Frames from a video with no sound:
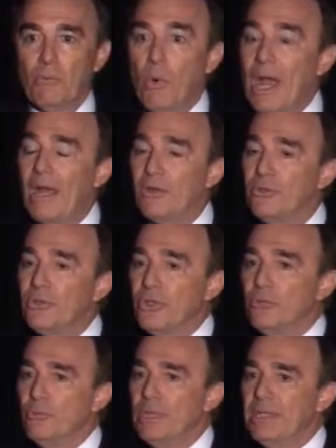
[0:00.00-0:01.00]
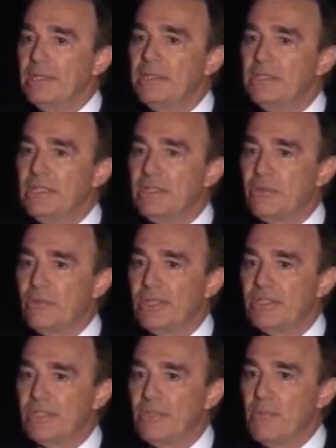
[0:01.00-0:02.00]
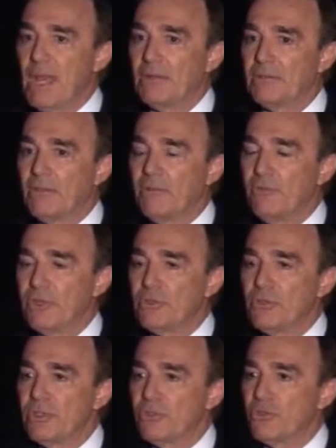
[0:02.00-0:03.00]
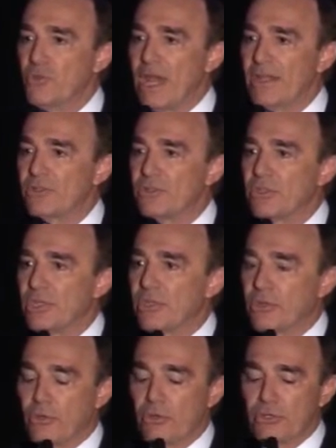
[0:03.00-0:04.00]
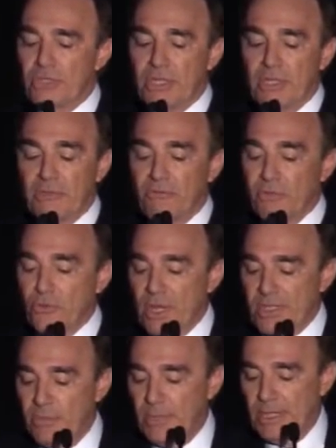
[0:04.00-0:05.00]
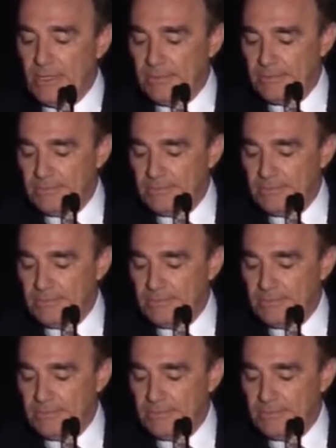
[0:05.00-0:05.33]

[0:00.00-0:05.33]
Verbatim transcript: wow, you could really decrease the amount of vitreous traction that occurs in vitrectomy.